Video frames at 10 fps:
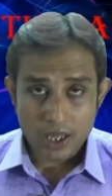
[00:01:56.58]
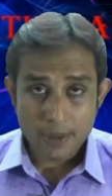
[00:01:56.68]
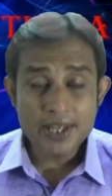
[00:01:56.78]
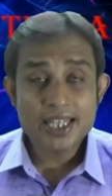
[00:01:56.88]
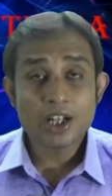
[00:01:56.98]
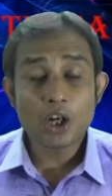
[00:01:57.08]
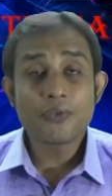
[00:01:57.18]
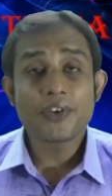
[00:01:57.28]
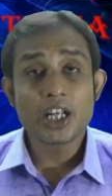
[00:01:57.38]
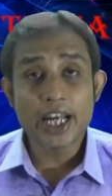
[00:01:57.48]
emission
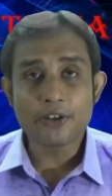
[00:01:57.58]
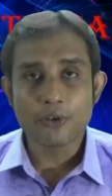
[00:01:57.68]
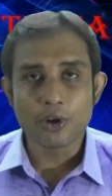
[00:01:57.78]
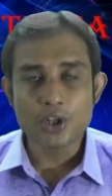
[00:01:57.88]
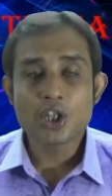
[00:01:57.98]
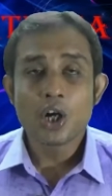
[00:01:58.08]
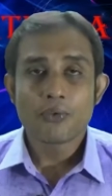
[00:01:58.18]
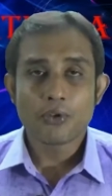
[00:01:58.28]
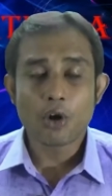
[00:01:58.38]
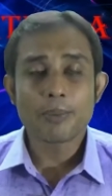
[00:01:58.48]
of electrons
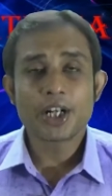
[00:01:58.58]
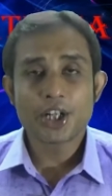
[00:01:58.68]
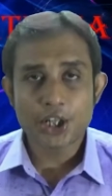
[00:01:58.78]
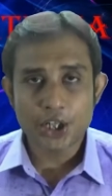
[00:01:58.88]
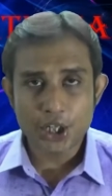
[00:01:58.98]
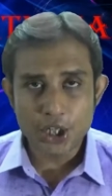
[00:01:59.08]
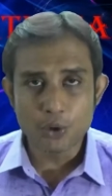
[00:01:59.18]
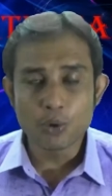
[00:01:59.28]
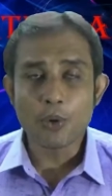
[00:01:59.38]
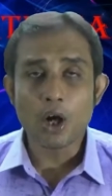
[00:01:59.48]
from a
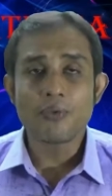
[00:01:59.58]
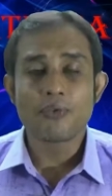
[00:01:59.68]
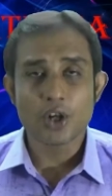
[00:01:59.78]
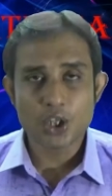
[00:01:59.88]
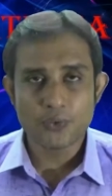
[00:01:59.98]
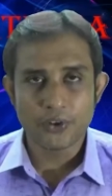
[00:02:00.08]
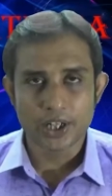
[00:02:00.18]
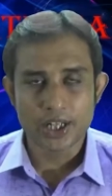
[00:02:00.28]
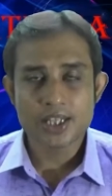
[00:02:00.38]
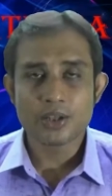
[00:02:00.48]
tube of
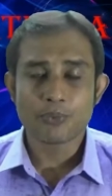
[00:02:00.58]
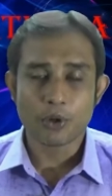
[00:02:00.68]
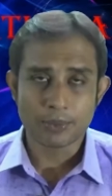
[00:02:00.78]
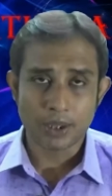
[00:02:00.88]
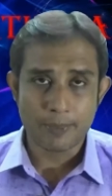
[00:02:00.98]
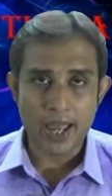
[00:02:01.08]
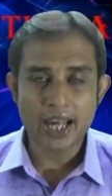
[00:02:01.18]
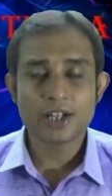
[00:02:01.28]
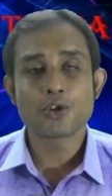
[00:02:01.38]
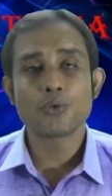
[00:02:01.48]
phosphorus from the
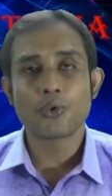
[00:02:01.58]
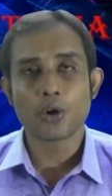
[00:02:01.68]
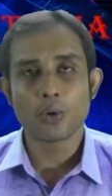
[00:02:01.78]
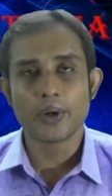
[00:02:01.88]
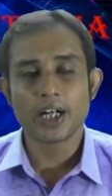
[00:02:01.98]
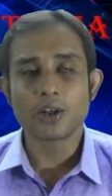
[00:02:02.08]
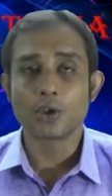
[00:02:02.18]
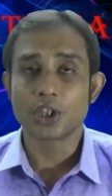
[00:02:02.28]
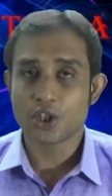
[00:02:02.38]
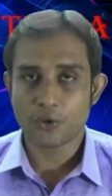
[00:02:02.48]
back to forward on the